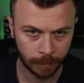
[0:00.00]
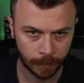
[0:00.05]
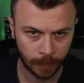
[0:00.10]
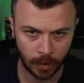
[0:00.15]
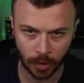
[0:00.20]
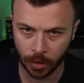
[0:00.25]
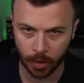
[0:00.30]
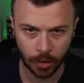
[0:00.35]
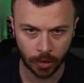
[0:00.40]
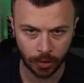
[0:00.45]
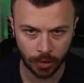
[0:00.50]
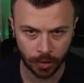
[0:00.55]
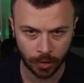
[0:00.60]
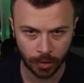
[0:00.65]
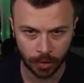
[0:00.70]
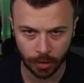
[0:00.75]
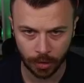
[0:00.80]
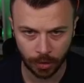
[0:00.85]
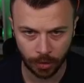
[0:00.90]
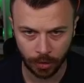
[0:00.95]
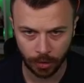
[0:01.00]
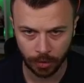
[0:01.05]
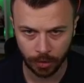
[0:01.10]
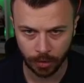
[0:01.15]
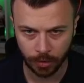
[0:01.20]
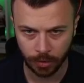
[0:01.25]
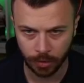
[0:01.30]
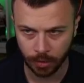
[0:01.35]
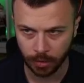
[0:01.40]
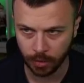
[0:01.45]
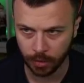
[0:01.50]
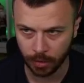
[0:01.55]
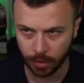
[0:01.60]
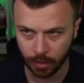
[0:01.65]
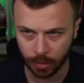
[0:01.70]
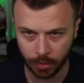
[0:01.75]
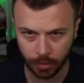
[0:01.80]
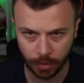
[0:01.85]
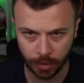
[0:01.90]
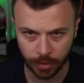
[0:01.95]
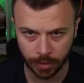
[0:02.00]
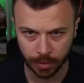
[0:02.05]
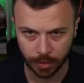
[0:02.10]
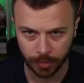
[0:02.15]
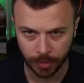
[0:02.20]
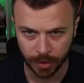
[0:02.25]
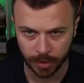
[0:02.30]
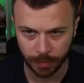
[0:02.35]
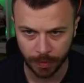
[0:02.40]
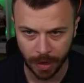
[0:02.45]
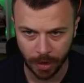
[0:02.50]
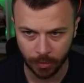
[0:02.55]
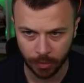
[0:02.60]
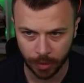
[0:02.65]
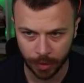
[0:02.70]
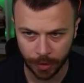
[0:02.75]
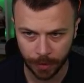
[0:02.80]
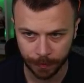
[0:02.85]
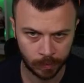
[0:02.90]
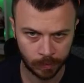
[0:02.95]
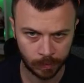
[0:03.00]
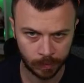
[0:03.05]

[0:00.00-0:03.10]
No, use too much power.